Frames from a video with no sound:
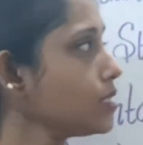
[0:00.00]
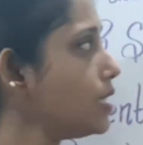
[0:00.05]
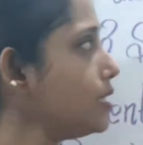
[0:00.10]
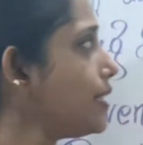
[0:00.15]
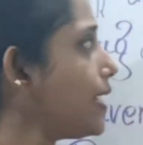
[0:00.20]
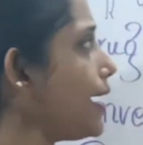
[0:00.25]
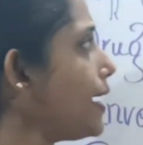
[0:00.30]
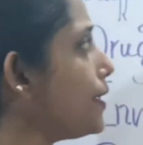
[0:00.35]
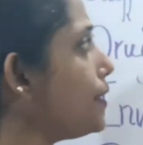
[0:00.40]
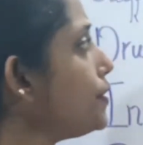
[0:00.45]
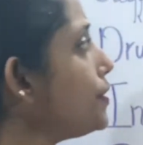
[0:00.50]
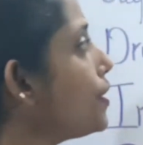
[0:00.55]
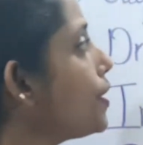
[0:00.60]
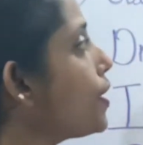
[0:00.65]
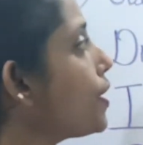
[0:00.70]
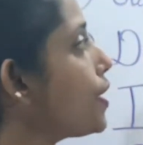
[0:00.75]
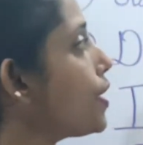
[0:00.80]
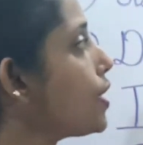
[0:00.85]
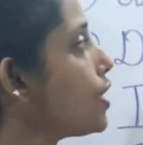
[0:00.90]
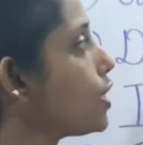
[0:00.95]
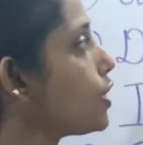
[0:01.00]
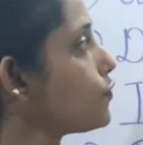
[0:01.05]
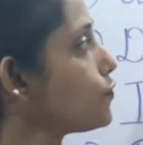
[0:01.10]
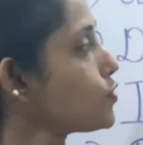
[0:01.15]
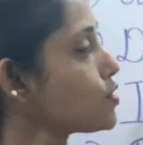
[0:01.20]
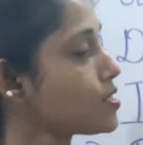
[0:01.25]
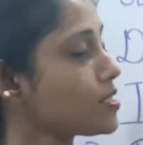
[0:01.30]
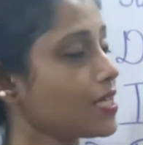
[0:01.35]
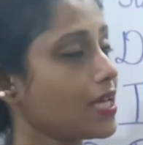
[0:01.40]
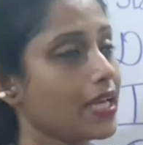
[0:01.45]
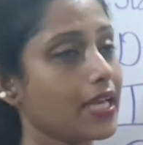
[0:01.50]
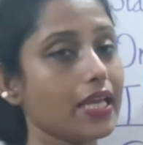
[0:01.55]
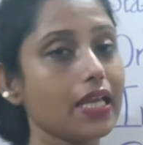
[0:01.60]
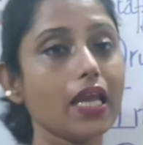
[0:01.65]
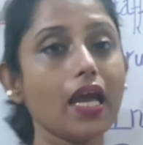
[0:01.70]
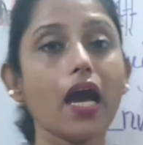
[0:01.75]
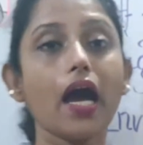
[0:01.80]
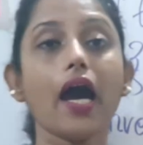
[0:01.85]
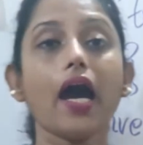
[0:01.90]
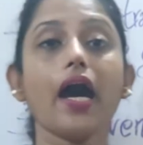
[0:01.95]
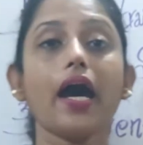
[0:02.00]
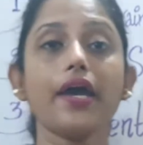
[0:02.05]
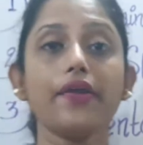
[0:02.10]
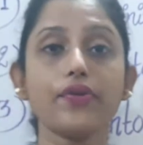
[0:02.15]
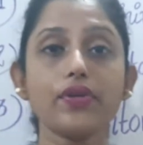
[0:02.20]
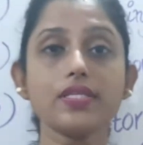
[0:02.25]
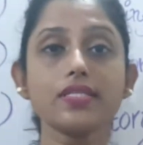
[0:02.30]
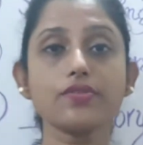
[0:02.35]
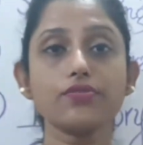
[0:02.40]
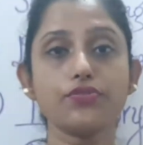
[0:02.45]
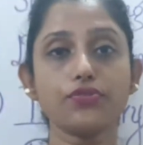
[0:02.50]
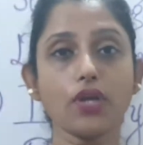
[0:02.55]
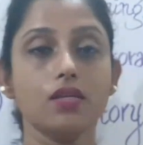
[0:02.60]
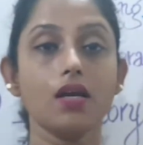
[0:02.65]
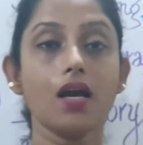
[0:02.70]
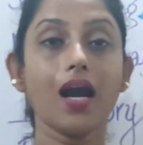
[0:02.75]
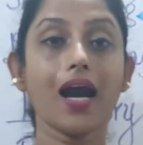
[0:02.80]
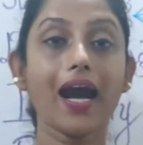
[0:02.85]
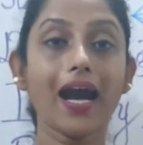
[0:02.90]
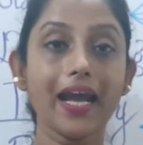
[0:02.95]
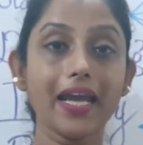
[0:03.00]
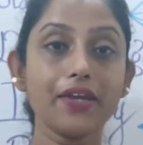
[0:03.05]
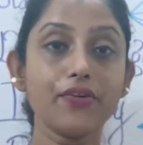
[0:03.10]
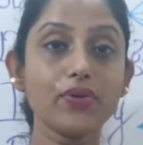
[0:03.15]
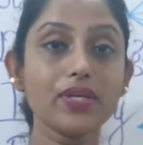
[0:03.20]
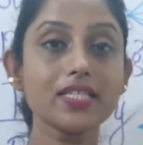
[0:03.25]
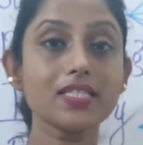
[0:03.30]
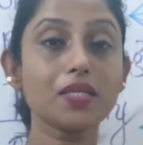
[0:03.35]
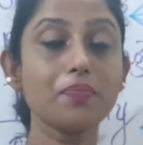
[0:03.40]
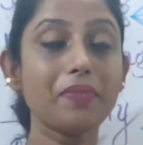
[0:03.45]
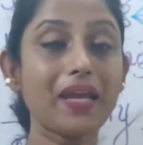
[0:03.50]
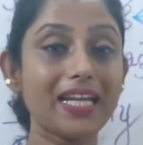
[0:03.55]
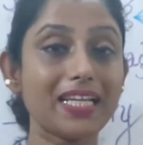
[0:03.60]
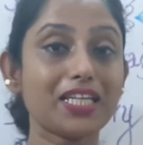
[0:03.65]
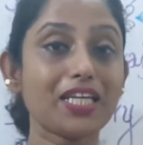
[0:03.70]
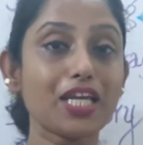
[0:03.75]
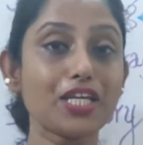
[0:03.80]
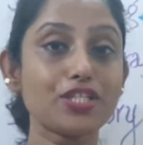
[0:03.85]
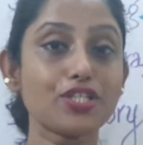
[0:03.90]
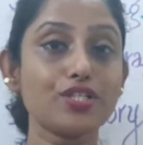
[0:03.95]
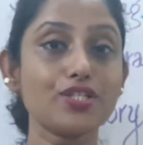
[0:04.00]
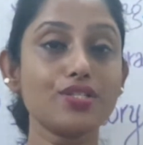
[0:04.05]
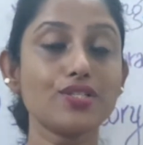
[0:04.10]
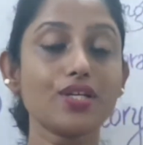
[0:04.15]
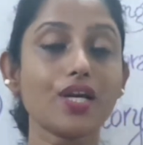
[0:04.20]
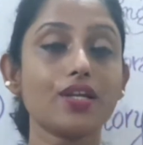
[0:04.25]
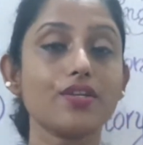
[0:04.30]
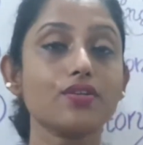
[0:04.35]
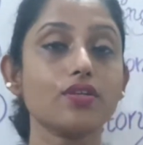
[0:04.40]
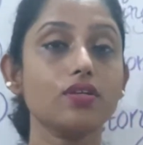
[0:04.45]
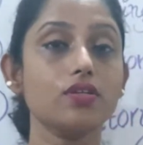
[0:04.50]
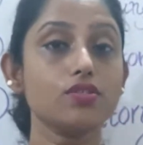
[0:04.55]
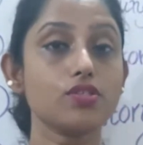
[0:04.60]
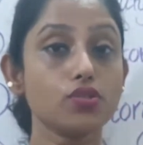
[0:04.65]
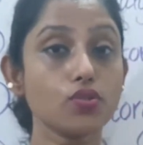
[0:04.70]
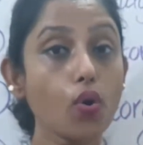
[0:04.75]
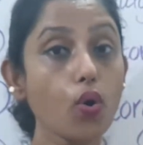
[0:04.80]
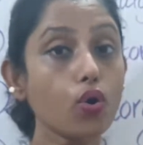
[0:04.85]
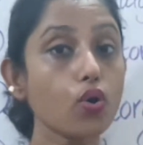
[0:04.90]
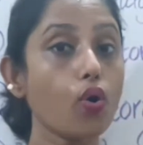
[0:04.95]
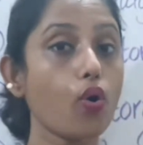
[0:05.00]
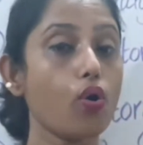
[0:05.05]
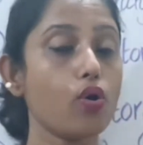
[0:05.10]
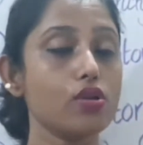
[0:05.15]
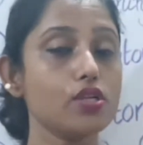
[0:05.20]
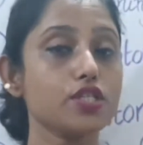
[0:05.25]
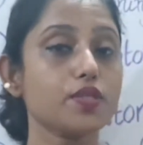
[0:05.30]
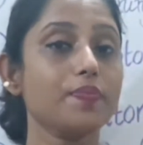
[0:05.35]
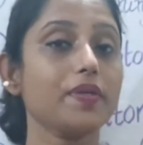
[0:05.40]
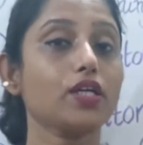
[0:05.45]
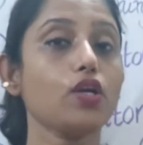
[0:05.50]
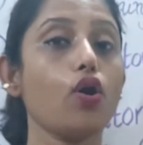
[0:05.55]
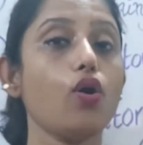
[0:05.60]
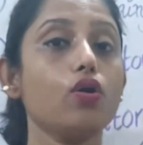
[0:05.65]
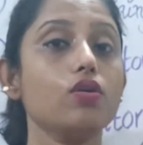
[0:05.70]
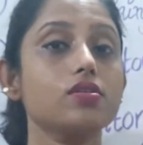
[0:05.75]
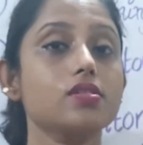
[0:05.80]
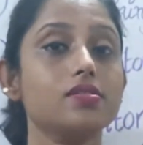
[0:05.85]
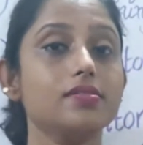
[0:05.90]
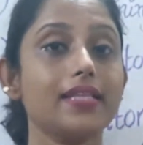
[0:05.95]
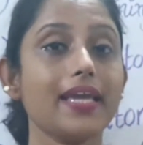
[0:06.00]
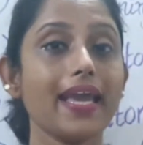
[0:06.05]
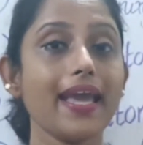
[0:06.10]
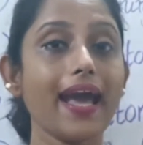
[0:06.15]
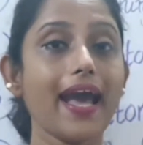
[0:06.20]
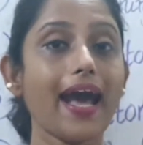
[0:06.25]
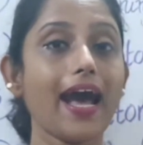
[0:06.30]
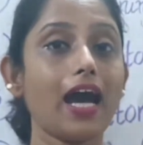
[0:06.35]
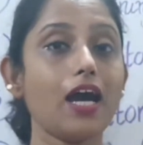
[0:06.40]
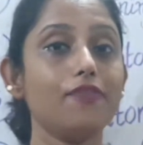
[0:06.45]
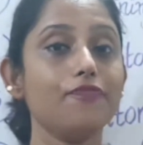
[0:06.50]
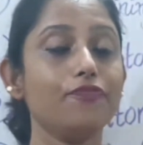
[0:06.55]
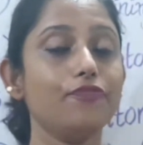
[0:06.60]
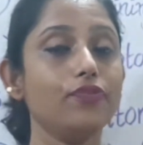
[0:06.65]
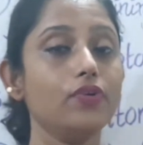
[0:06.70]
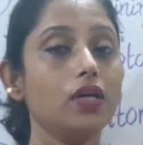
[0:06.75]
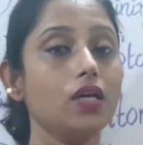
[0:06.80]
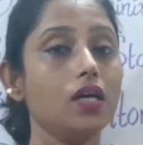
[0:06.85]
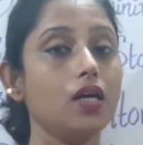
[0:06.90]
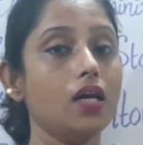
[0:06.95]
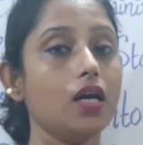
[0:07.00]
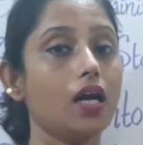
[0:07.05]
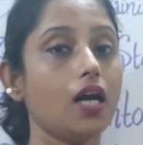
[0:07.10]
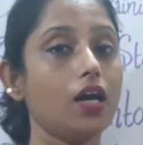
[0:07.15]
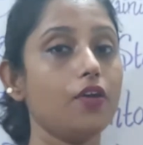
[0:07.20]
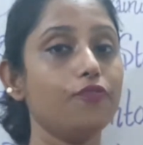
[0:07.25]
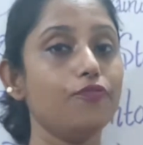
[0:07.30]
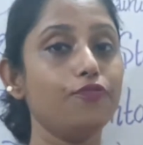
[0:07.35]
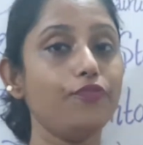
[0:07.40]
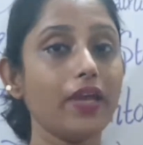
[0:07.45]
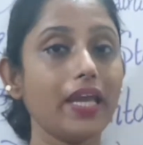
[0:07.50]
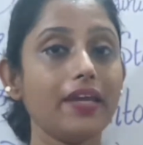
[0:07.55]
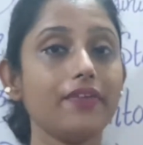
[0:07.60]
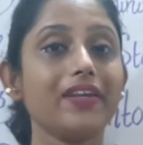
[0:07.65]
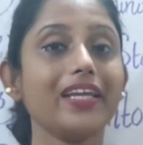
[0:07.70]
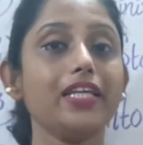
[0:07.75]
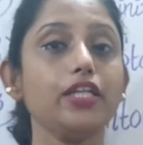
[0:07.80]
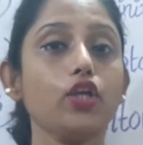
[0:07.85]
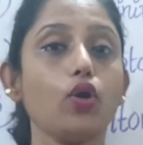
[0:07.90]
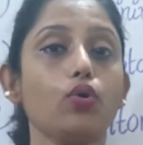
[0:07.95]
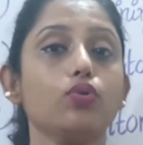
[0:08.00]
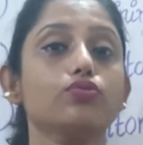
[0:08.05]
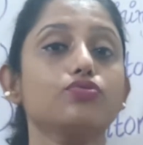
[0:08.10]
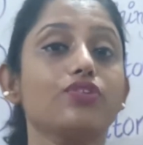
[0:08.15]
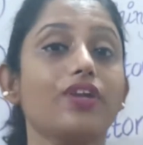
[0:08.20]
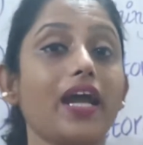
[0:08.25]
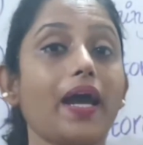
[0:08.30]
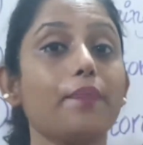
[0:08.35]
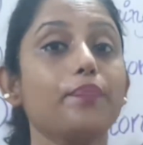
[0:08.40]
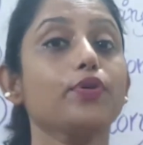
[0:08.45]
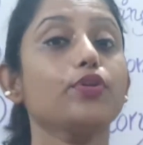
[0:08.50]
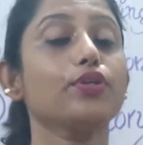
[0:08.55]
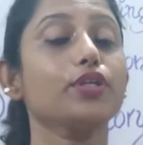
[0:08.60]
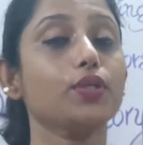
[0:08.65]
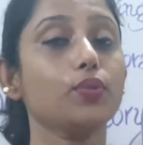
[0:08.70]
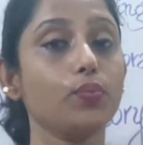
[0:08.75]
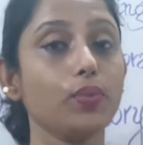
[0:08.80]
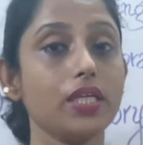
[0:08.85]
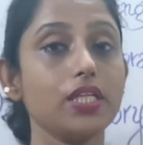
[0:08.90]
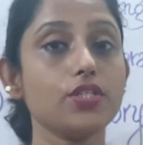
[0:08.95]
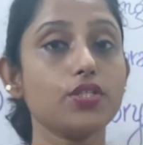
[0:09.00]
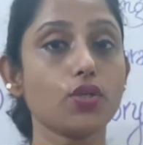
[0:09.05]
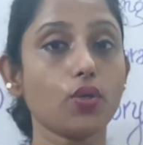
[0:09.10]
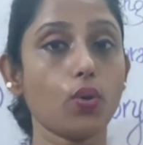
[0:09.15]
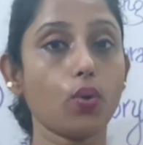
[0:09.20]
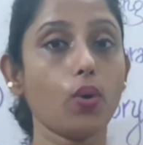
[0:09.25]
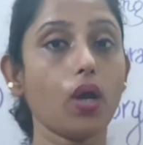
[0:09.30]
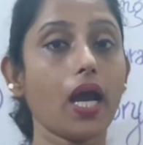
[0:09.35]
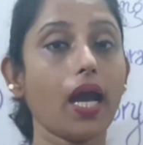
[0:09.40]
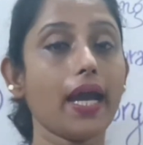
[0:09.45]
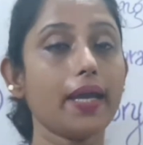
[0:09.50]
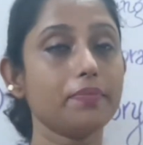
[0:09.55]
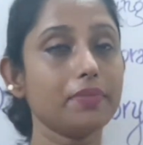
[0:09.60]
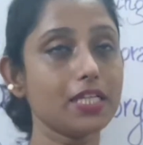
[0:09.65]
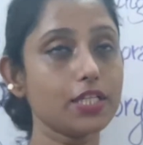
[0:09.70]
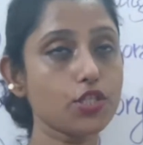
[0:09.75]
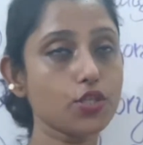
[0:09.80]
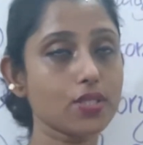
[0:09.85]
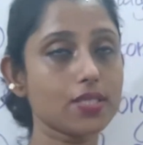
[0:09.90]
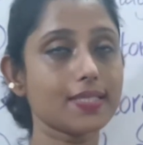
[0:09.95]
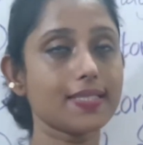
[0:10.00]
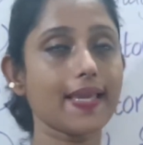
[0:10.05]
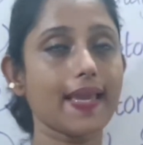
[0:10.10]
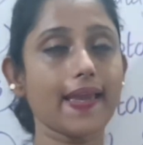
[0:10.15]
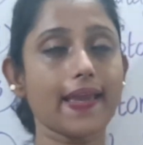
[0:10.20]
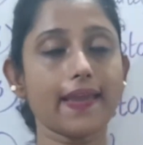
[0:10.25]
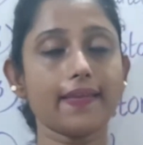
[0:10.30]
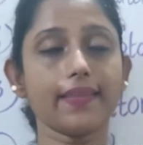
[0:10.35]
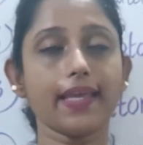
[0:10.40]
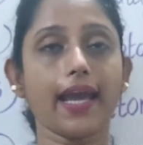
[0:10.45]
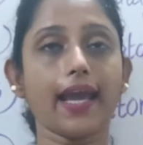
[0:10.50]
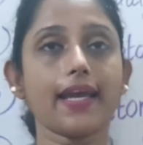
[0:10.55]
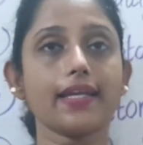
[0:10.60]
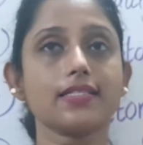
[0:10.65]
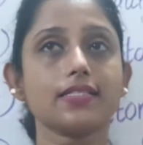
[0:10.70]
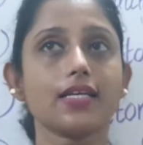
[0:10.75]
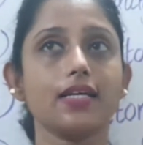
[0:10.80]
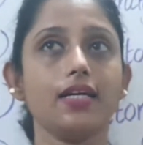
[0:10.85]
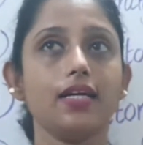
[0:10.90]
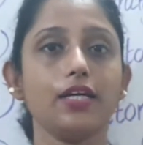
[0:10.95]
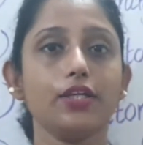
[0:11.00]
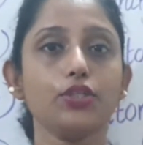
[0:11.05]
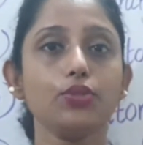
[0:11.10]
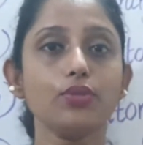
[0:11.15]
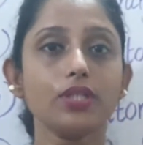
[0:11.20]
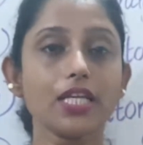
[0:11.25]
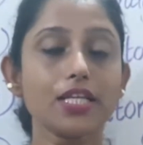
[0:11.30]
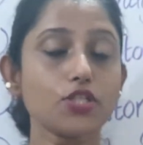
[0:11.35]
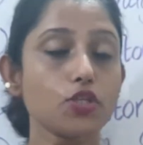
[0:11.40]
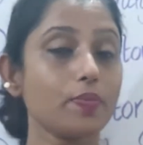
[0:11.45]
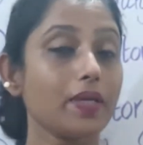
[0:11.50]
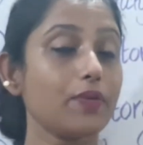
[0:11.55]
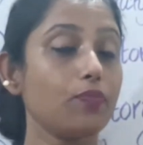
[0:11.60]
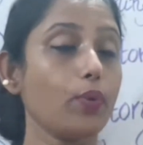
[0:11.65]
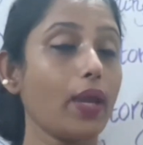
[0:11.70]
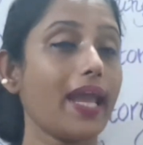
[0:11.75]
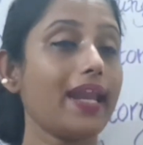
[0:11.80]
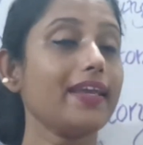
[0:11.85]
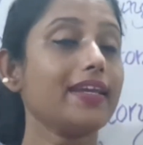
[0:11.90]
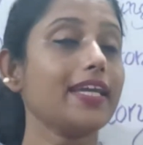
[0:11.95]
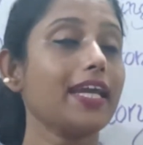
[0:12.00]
Then if you see high-risk drugs, high-risk medications are so called because they have a very low therapeutic window. I mean to say that you need to be very